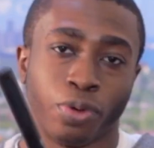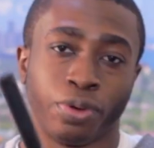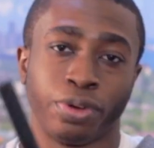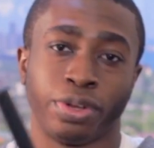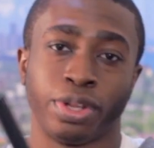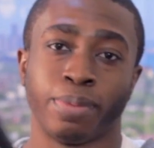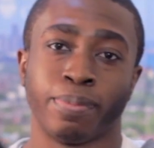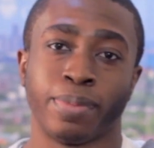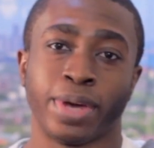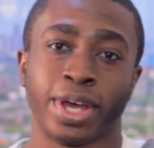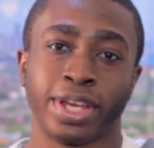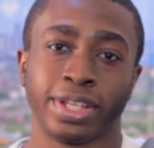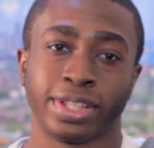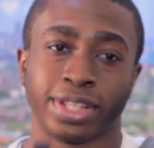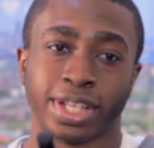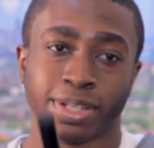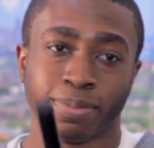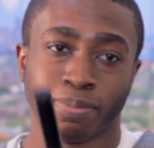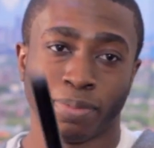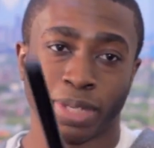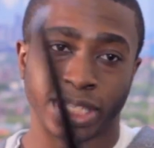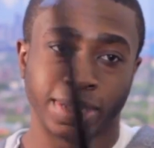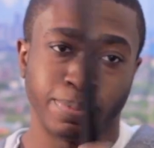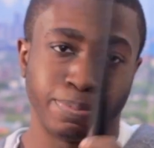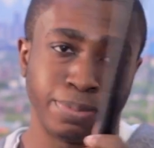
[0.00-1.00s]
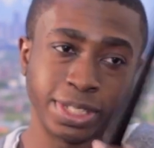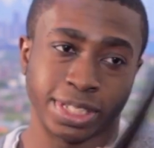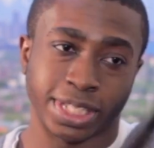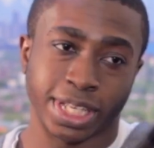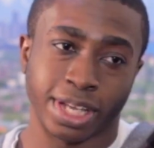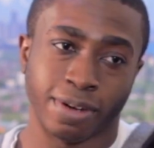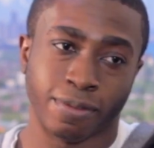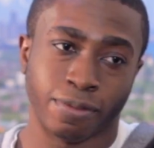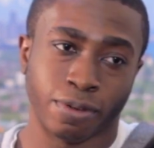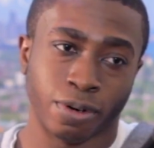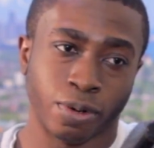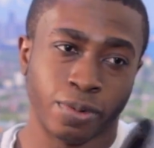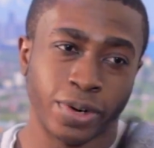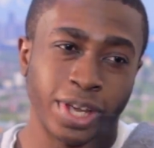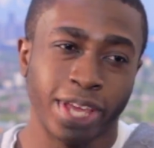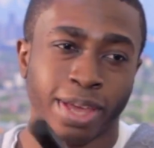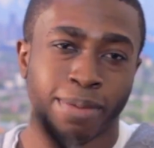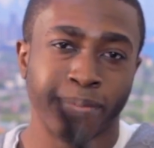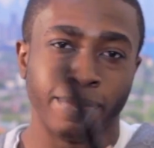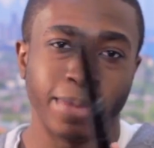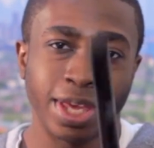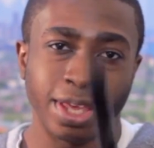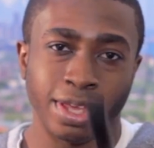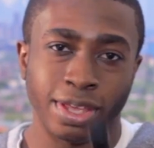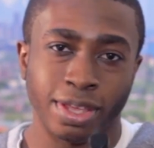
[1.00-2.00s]
holding the mic that may be standing far away,
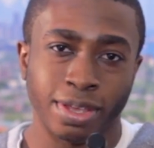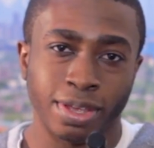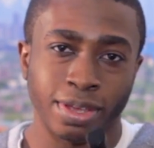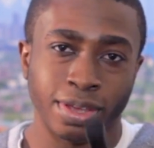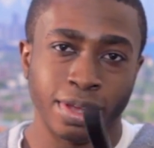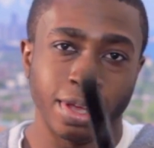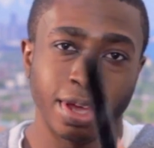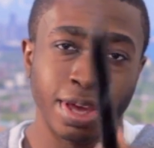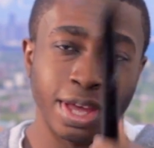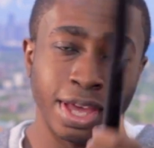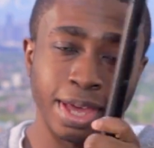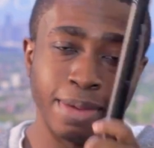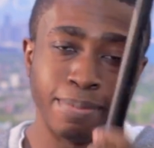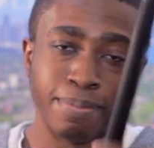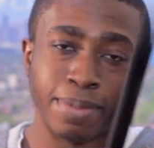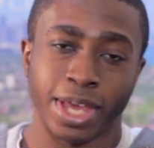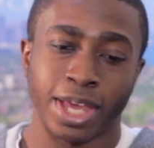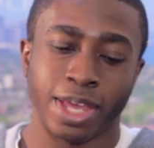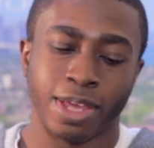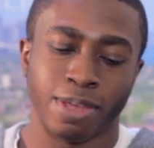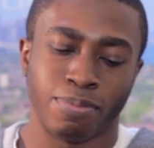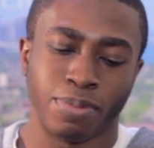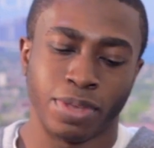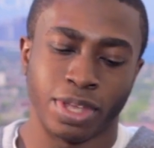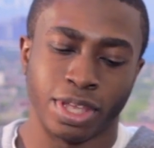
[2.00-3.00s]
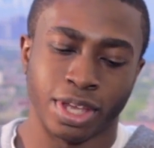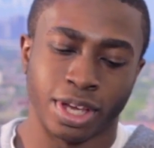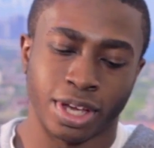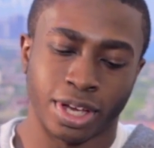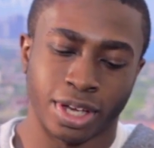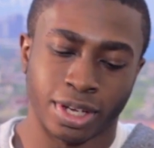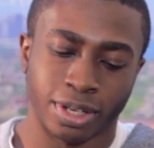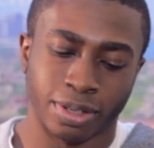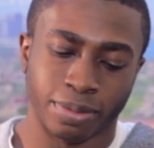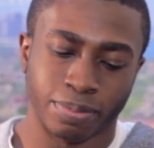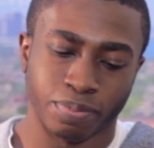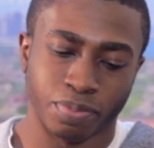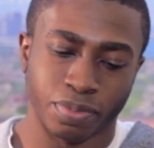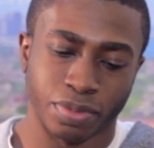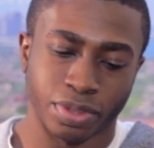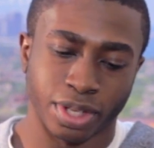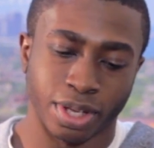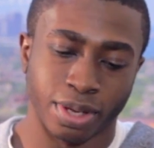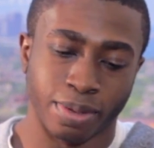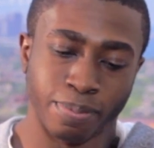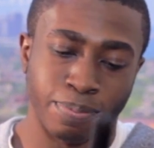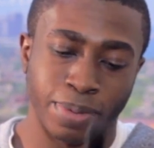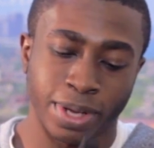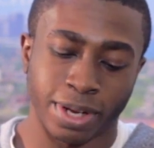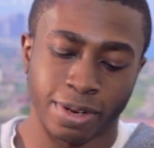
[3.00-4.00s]
it may be a
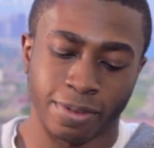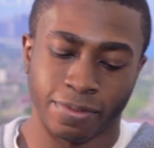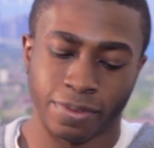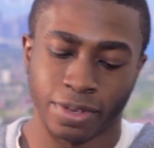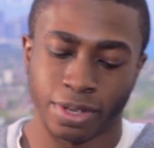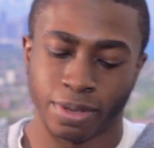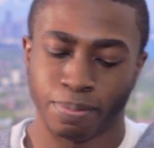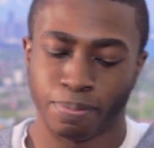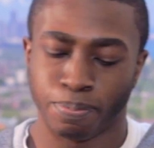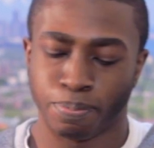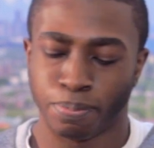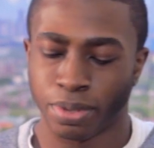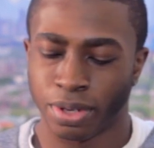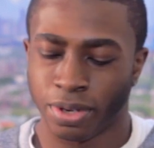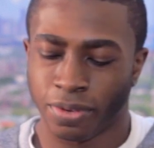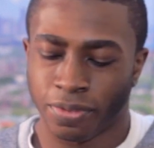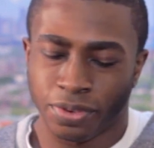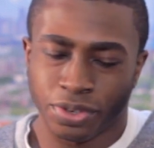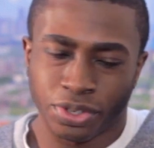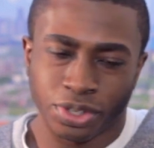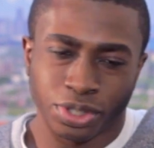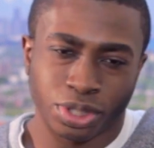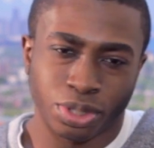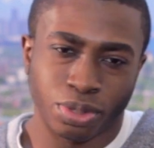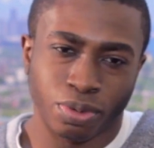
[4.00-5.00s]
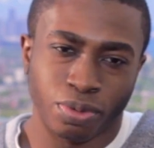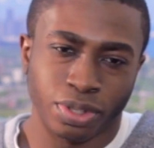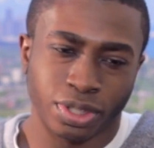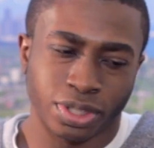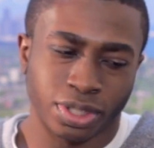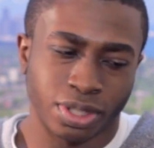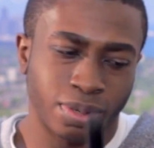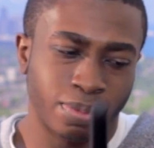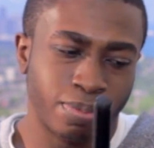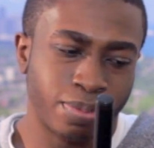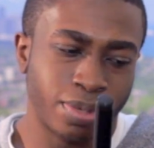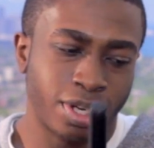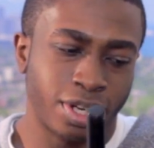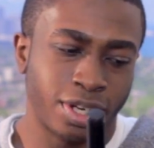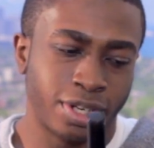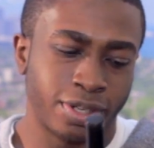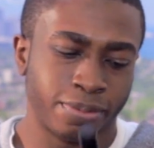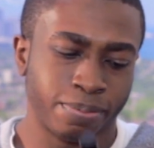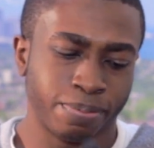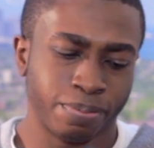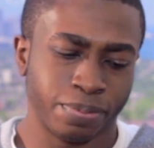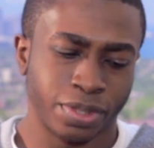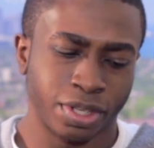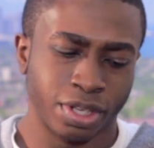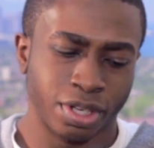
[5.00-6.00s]
benefit. But if you're just doing some
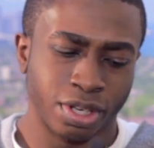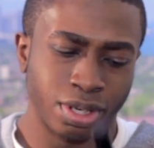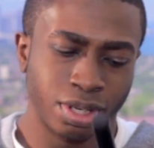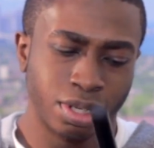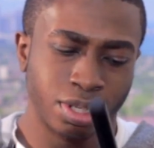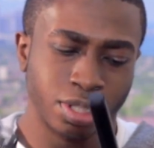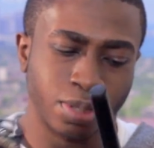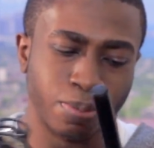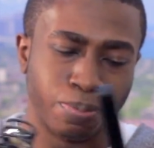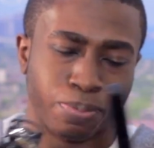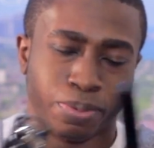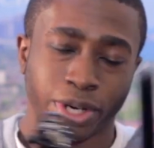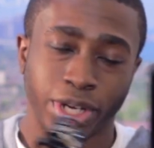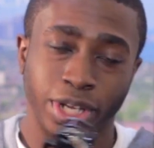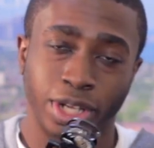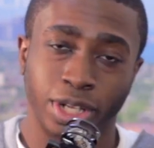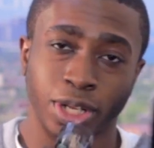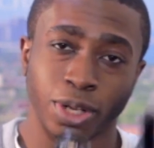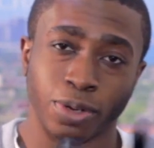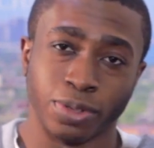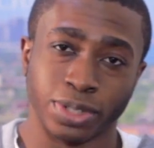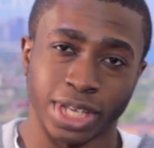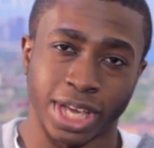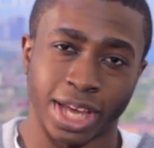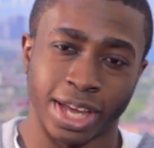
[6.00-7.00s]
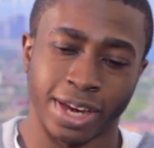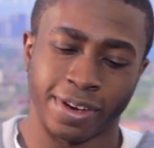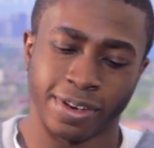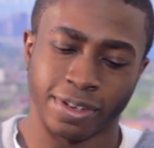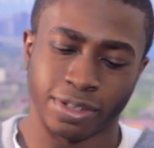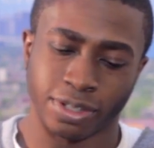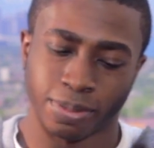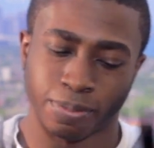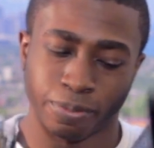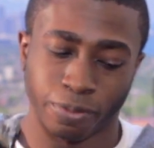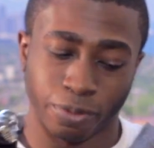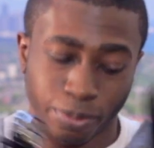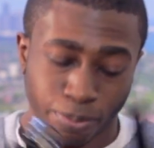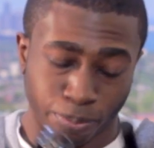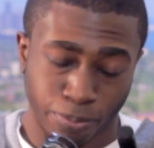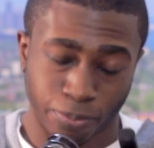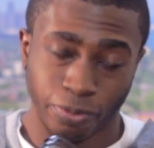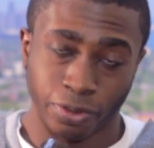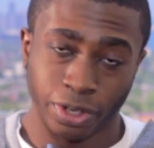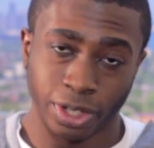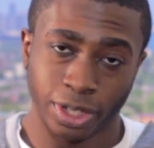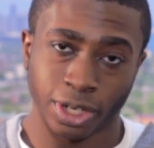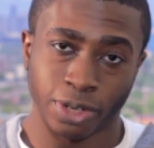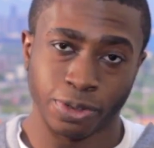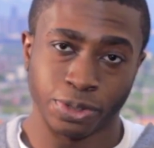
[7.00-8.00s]
pretty close edit, some
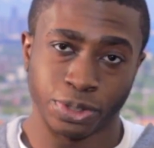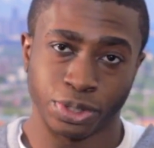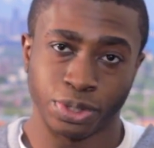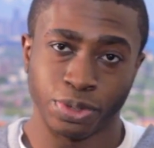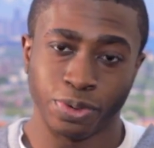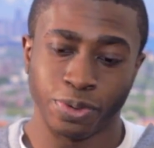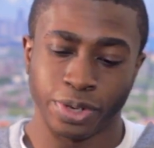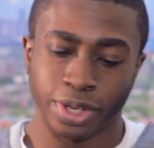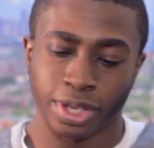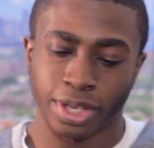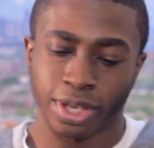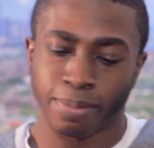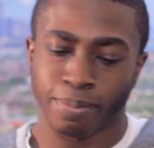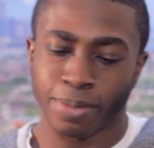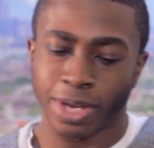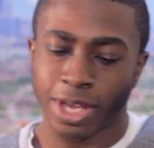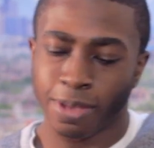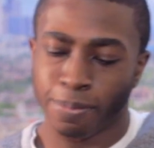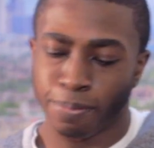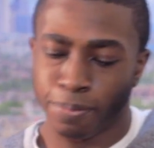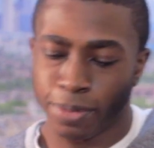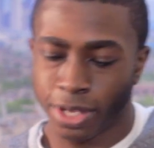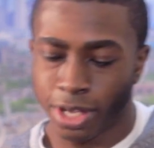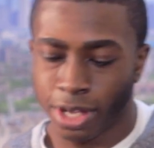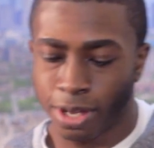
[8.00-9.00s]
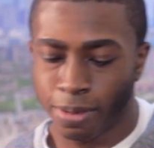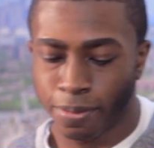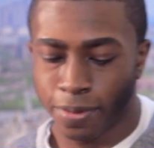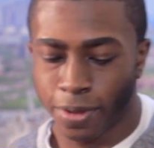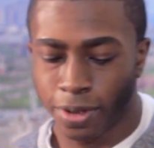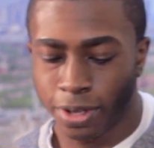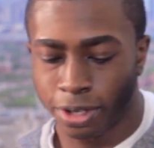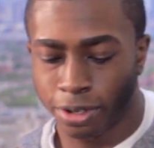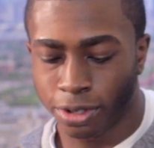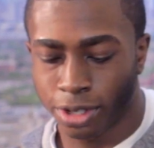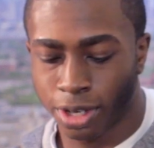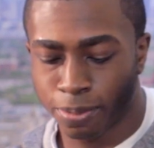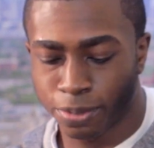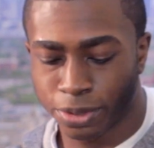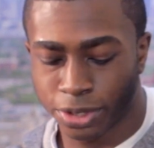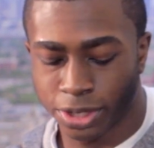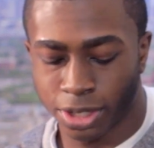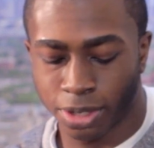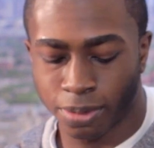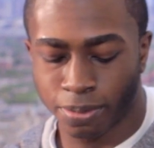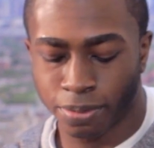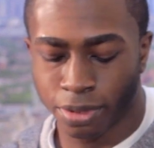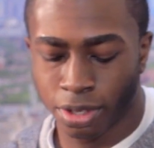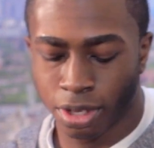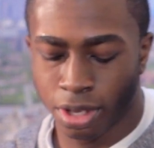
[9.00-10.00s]
really close shooting, it might become a little
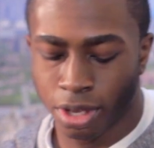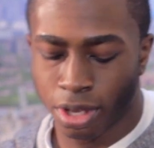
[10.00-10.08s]
cumbersome.